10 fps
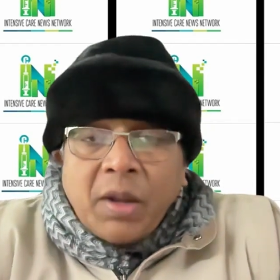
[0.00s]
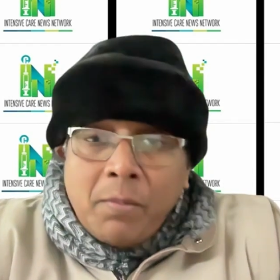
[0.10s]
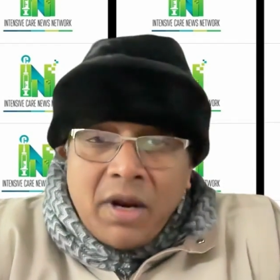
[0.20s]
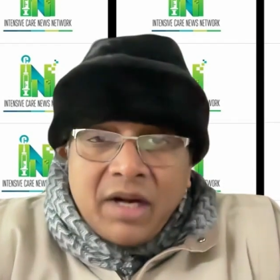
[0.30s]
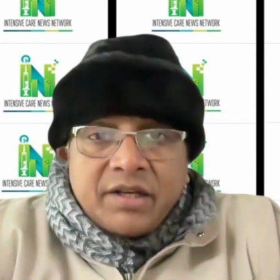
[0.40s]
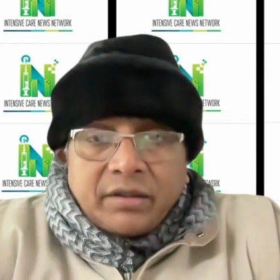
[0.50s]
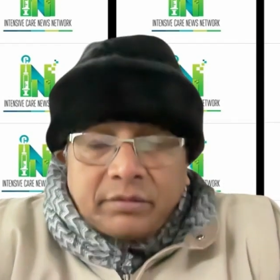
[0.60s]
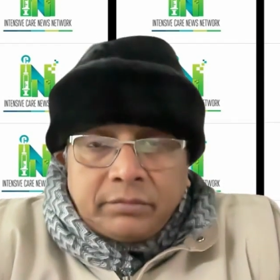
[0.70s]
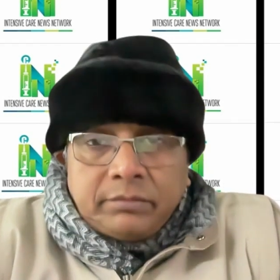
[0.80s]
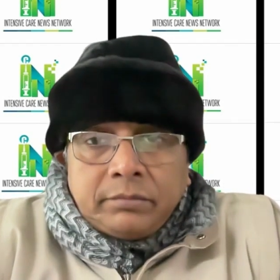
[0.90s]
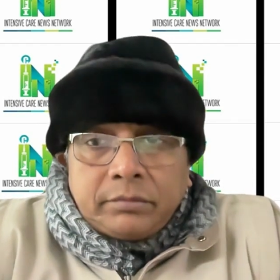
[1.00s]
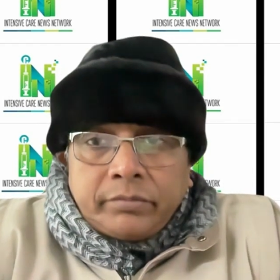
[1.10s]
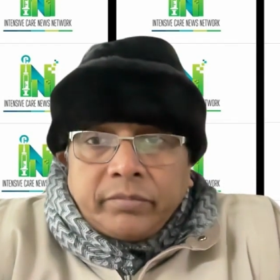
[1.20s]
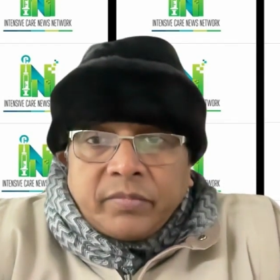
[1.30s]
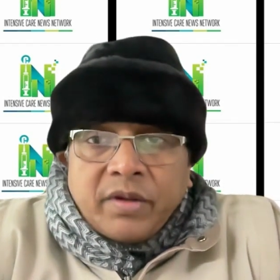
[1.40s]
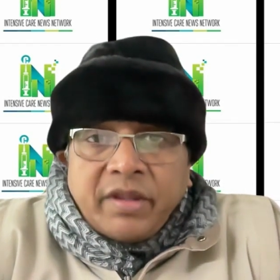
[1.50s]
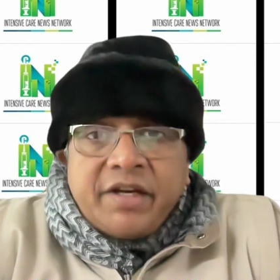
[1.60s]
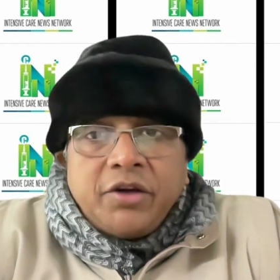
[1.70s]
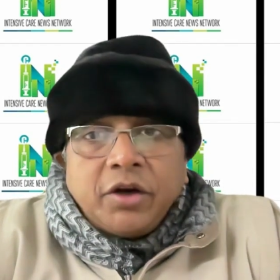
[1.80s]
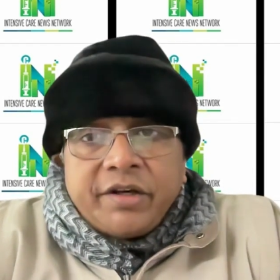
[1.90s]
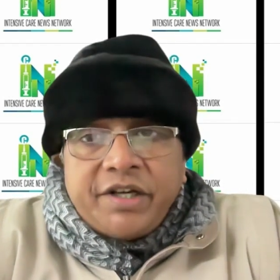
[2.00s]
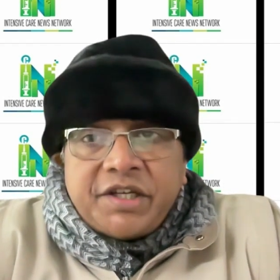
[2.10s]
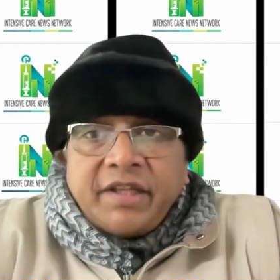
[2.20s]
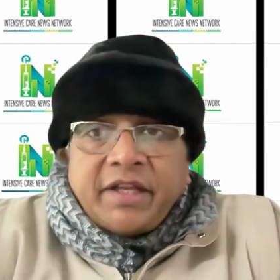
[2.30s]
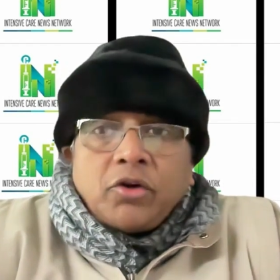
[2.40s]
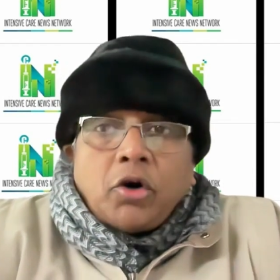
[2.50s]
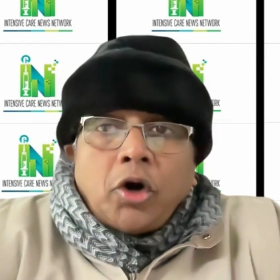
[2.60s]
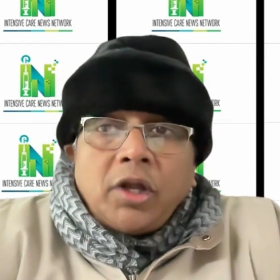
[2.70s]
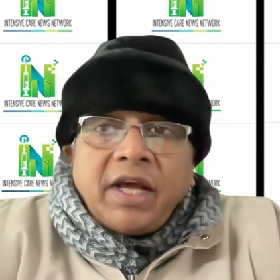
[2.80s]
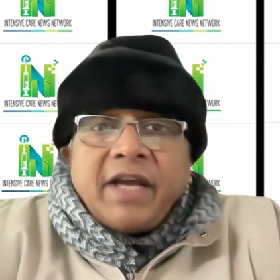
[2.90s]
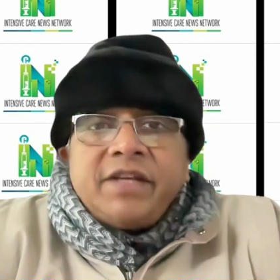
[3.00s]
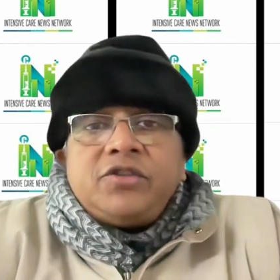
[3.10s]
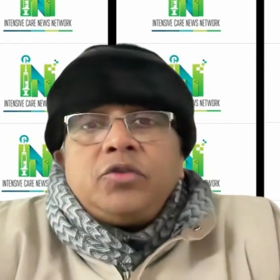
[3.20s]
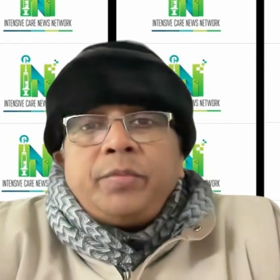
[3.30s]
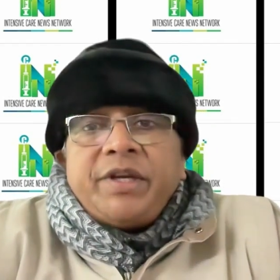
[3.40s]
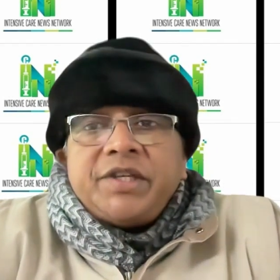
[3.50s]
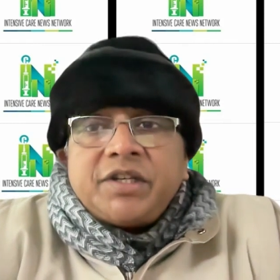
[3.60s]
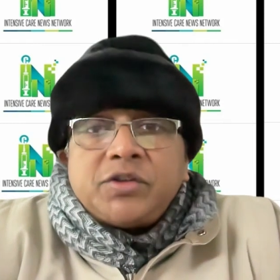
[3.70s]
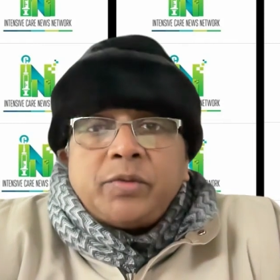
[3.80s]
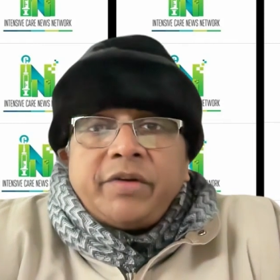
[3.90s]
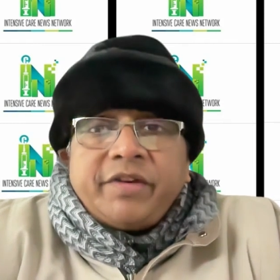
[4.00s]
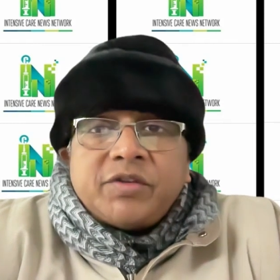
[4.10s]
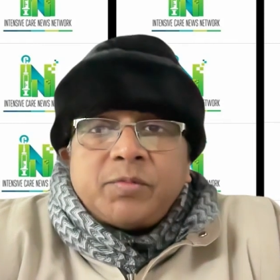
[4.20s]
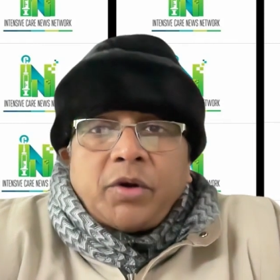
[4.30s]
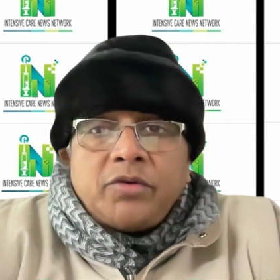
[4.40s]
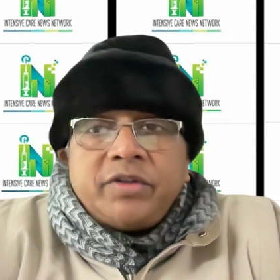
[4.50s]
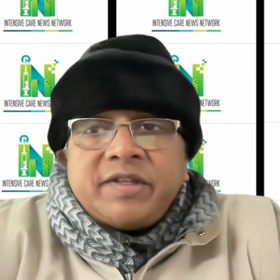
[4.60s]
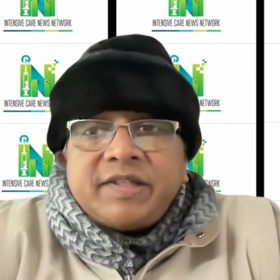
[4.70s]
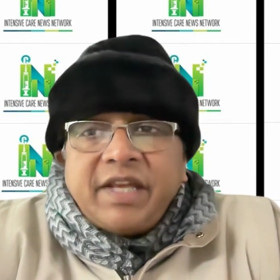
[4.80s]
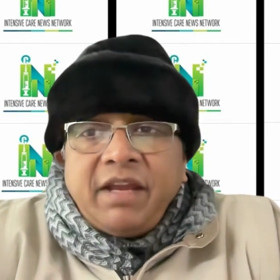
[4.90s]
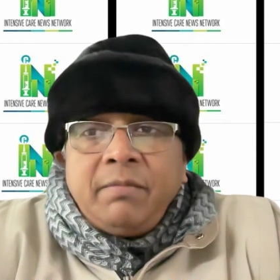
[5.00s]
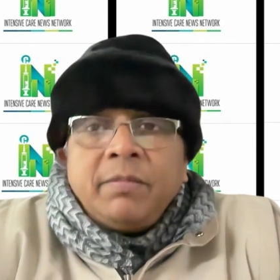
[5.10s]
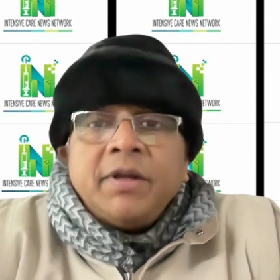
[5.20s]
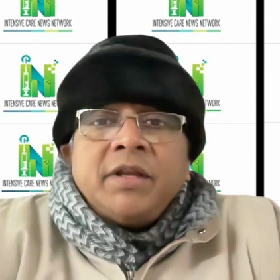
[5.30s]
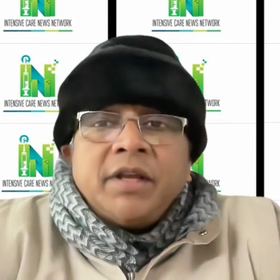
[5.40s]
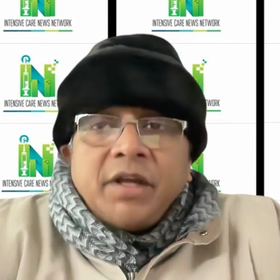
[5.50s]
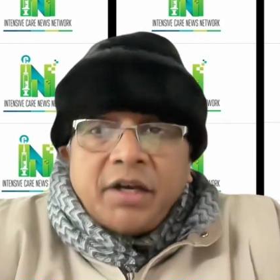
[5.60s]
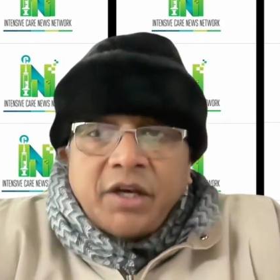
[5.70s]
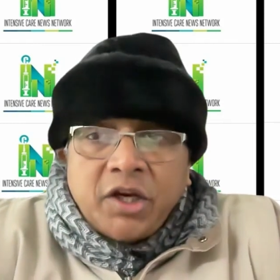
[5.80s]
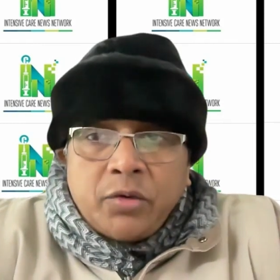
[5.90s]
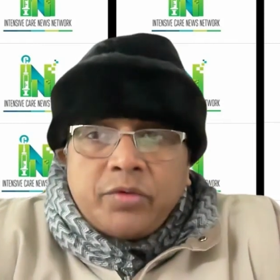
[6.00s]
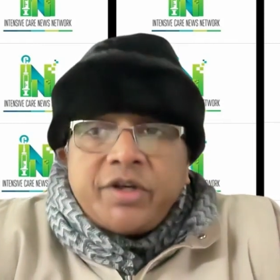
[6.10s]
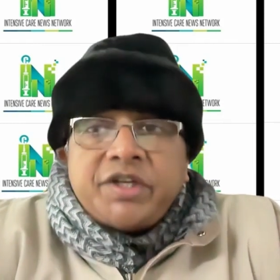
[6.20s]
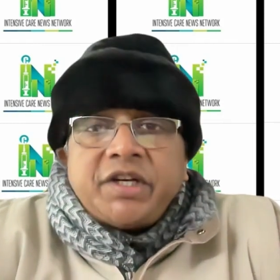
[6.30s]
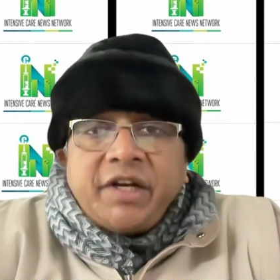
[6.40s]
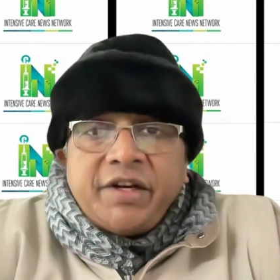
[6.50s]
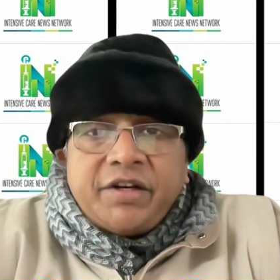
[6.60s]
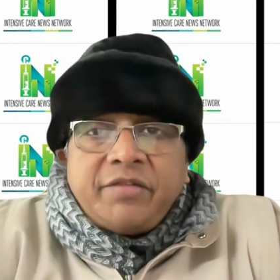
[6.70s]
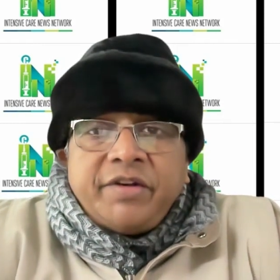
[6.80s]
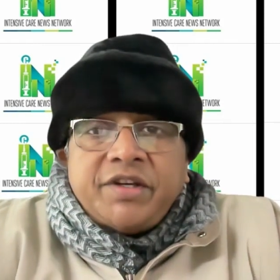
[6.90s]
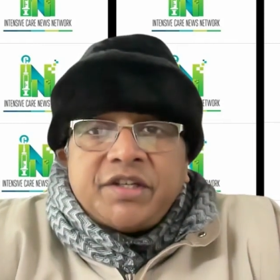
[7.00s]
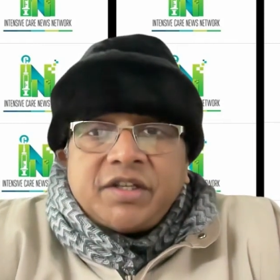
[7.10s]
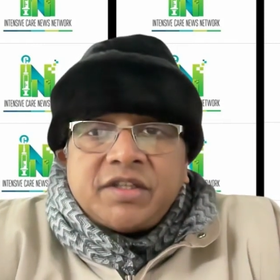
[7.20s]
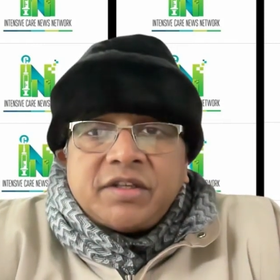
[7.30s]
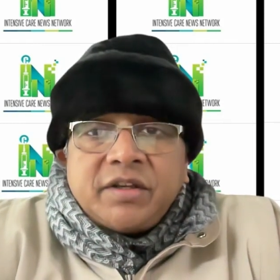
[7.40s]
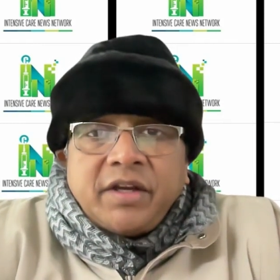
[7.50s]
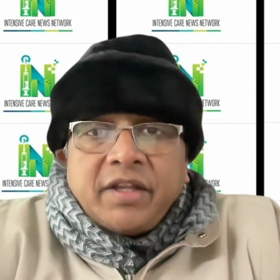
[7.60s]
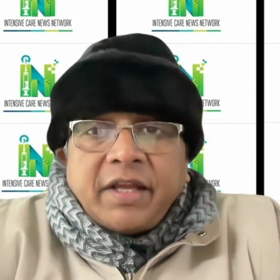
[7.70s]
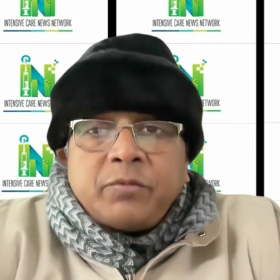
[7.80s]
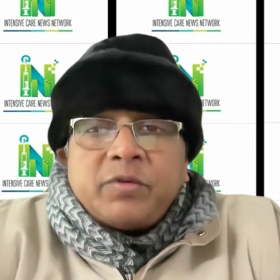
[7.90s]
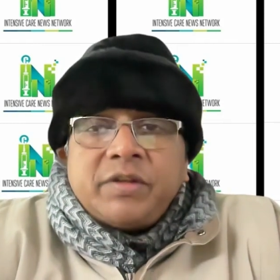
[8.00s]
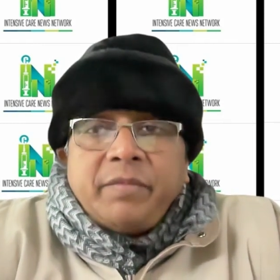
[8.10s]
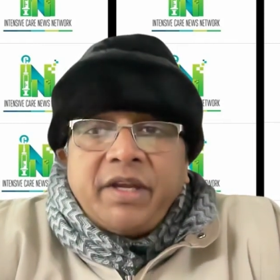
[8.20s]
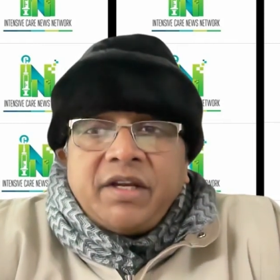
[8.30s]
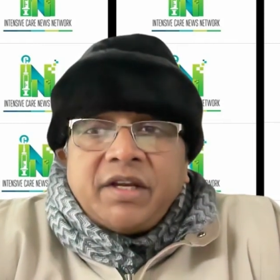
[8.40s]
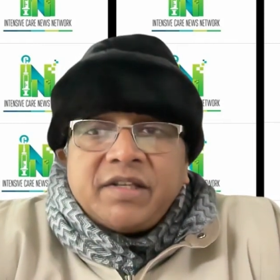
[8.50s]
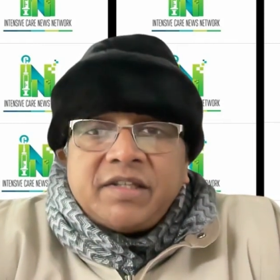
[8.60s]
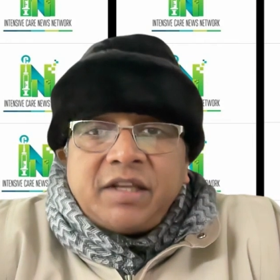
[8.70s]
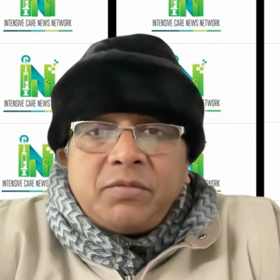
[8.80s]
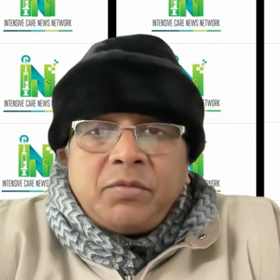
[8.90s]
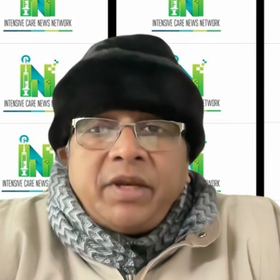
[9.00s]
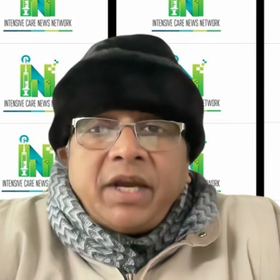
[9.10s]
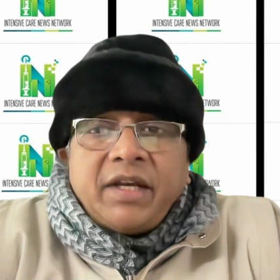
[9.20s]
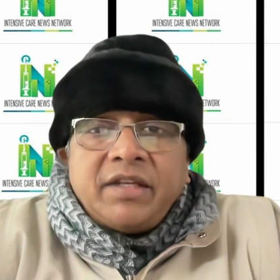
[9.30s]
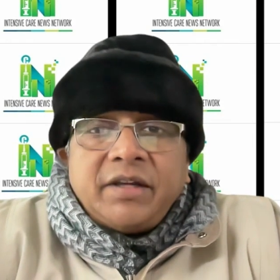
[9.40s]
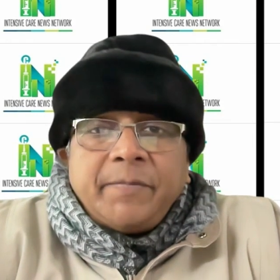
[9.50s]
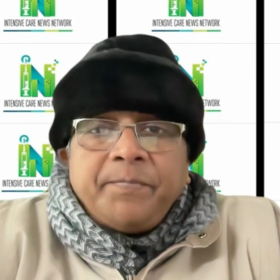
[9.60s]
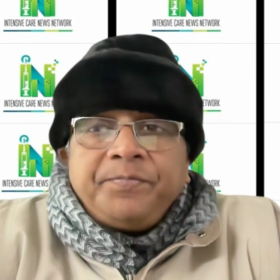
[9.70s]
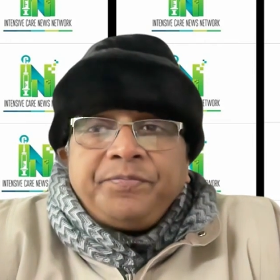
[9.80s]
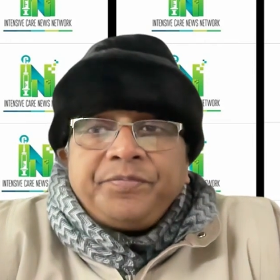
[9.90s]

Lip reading: But the recognition that all ICU patients will respond to the same nutritional interventions, that was the main concept behind the